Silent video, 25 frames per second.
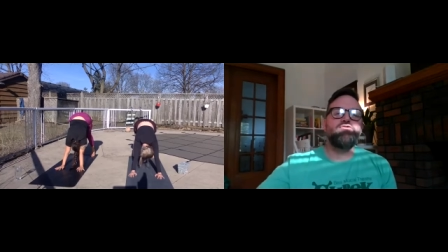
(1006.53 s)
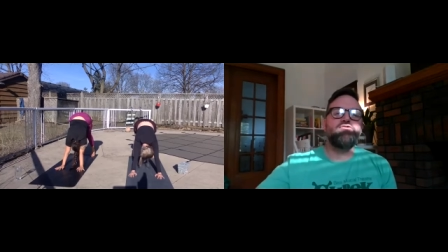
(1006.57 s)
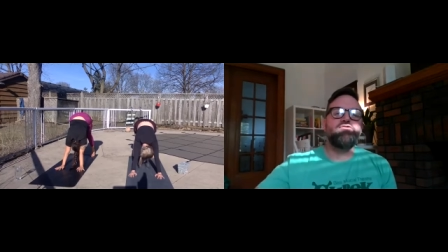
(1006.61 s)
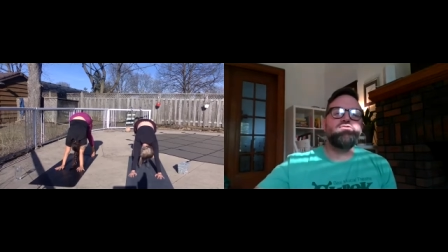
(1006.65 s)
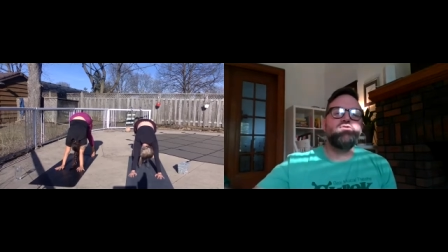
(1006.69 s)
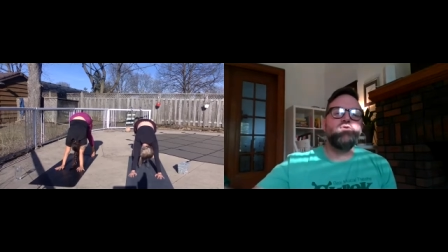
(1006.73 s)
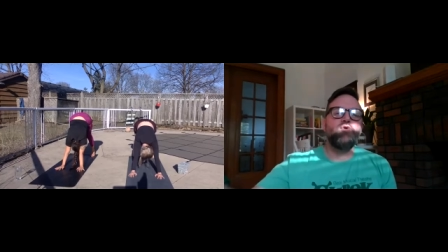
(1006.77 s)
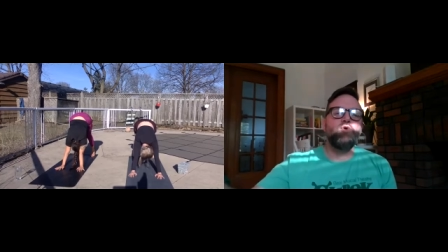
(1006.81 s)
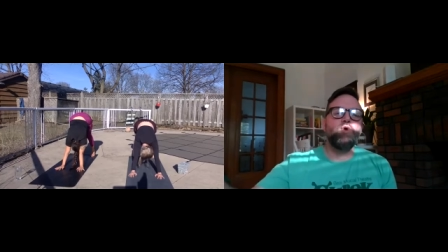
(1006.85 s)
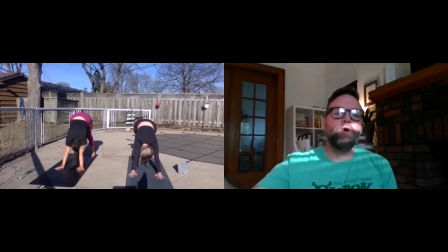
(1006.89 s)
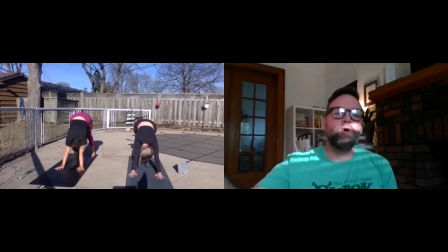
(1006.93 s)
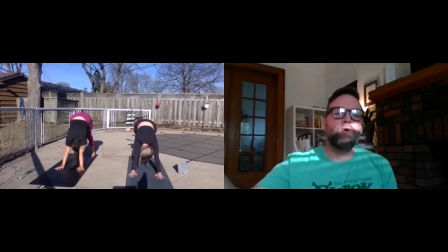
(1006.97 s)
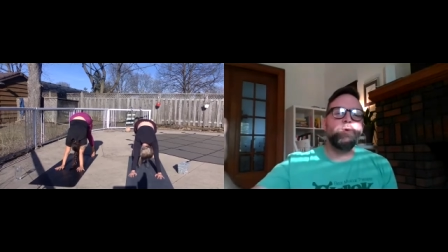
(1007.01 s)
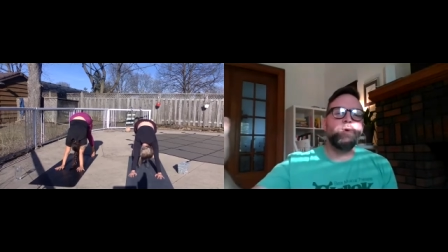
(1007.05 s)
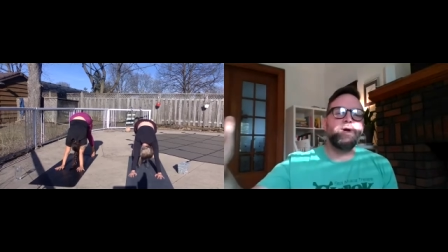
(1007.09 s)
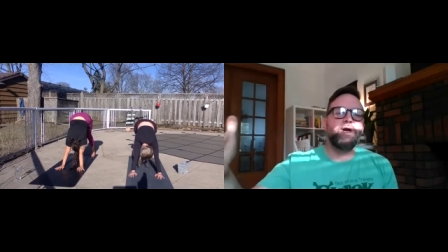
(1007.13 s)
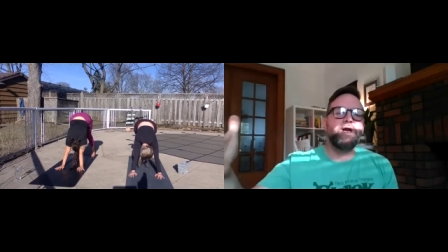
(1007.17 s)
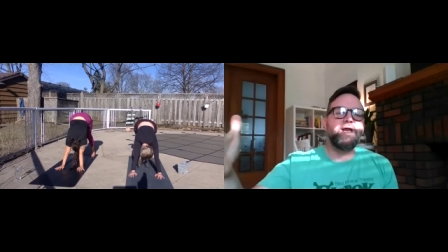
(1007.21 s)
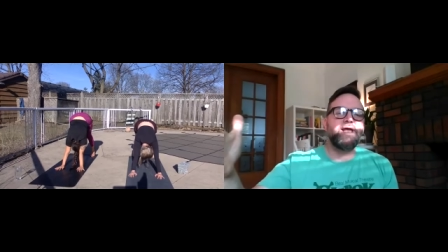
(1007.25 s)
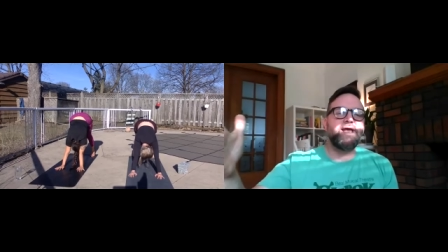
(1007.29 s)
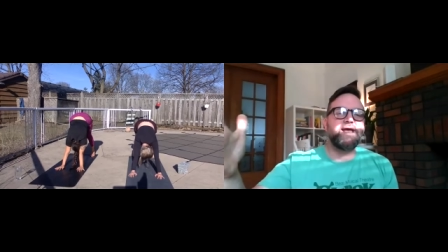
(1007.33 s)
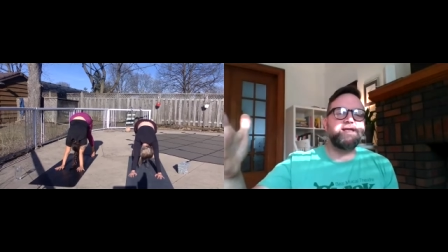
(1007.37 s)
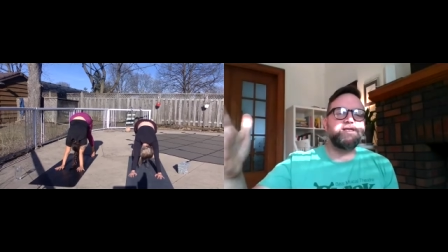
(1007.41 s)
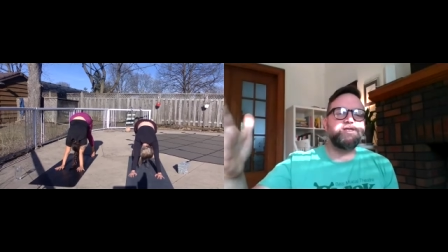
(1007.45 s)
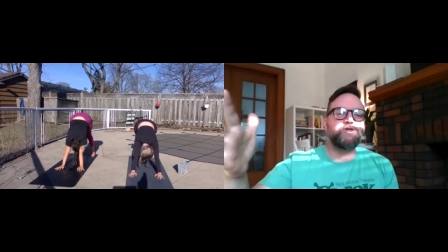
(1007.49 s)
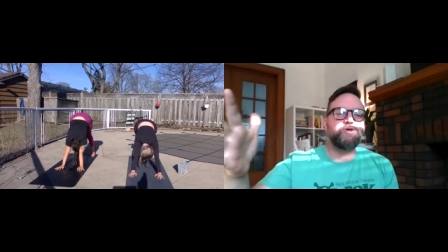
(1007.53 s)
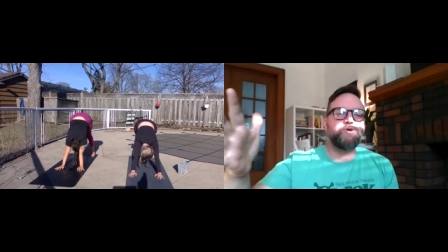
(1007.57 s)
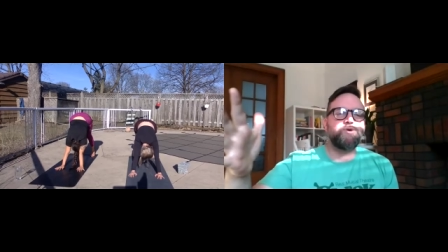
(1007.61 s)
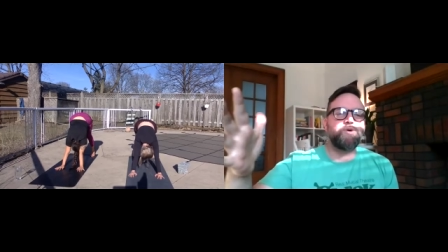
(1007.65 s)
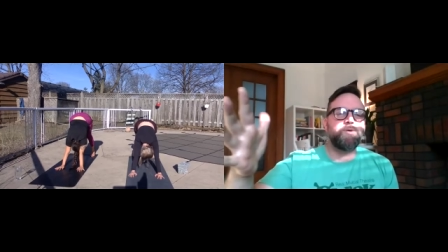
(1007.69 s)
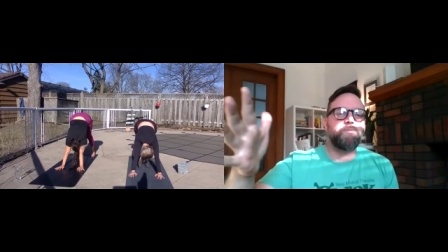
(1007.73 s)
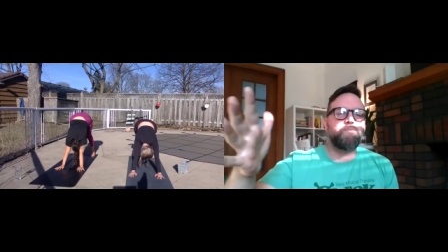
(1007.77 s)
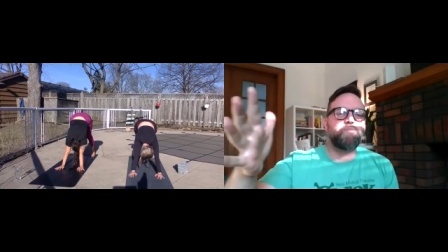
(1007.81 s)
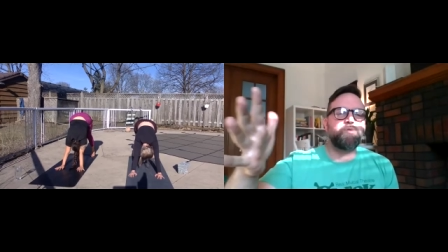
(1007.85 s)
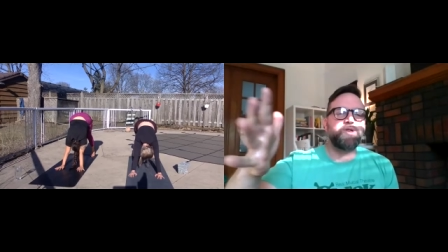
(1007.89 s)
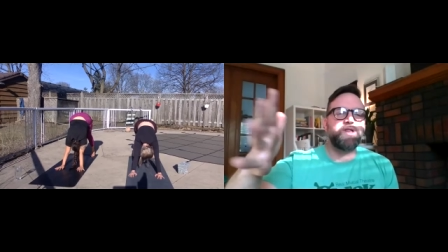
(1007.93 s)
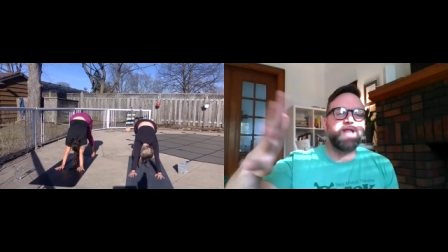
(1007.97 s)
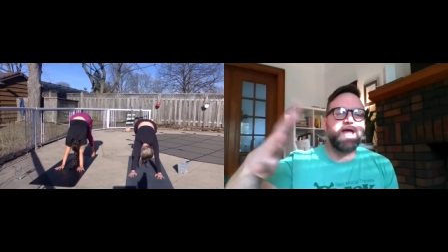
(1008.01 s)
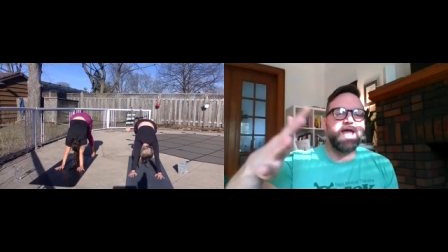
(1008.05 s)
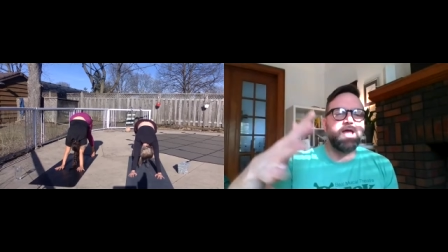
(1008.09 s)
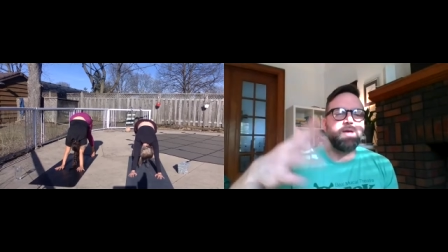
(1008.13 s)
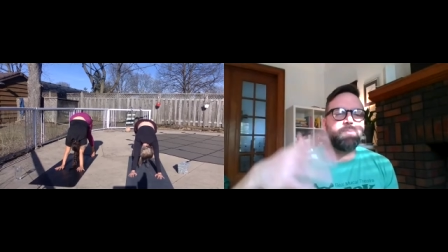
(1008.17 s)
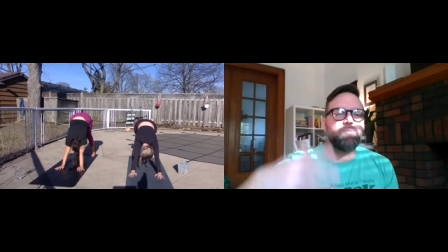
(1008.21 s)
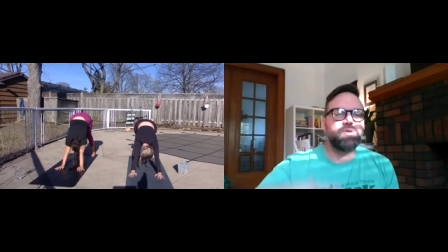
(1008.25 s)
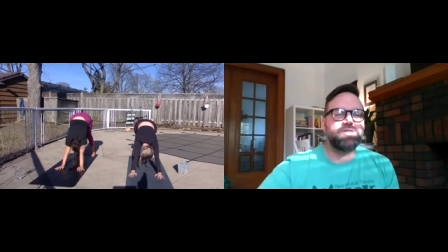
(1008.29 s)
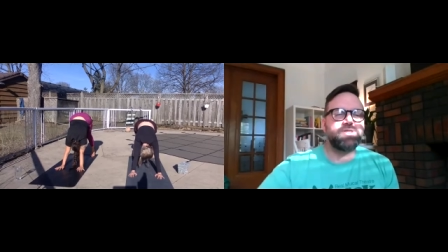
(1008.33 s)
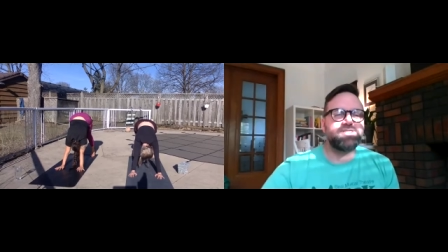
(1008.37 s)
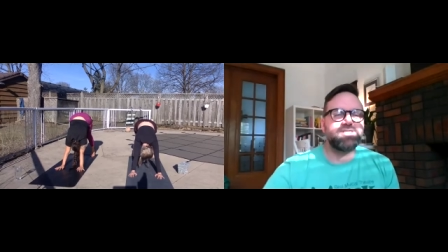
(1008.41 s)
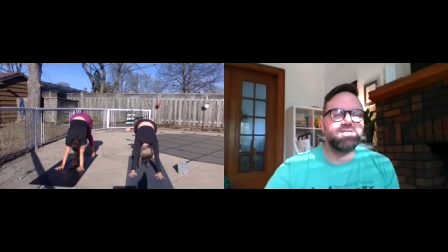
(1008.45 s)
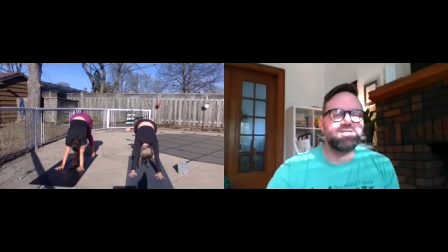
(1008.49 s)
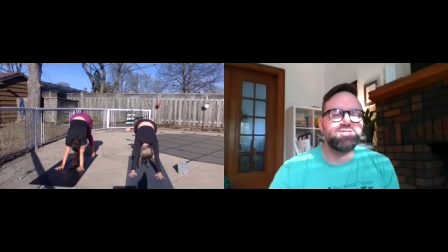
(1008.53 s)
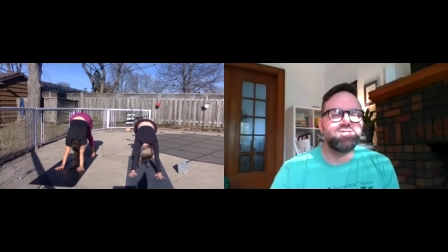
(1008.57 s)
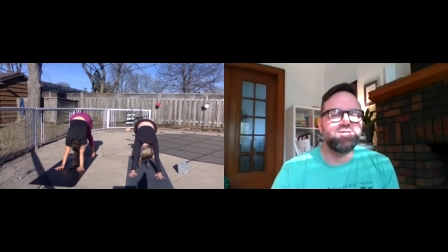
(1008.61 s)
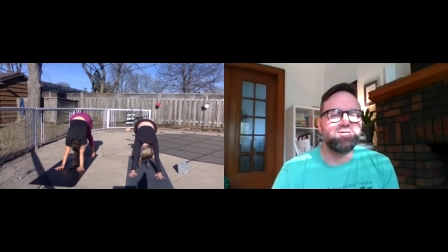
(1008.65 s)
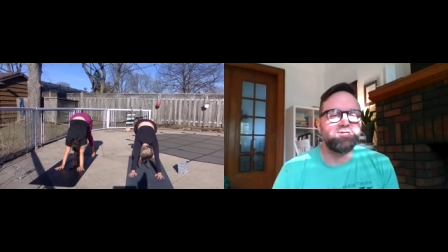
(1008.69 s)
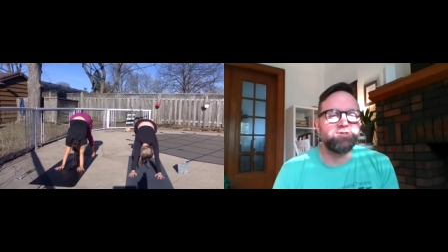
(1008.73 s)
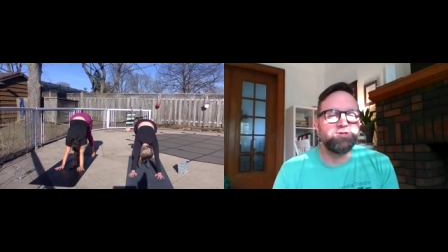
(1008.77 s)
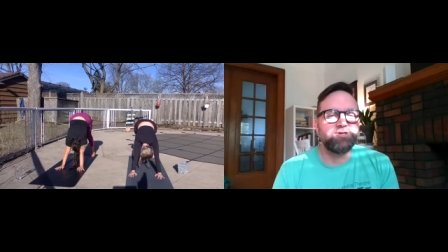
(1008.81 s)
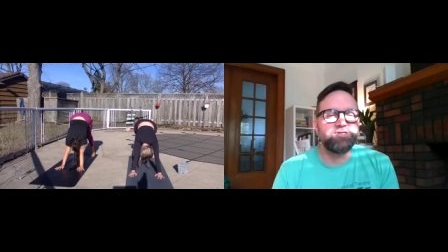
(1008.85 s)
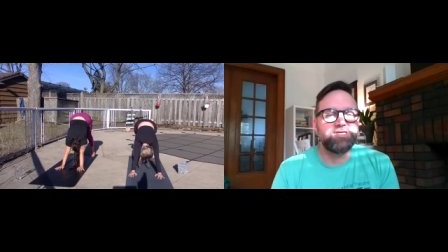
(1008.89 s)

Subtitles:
forward into a plank position.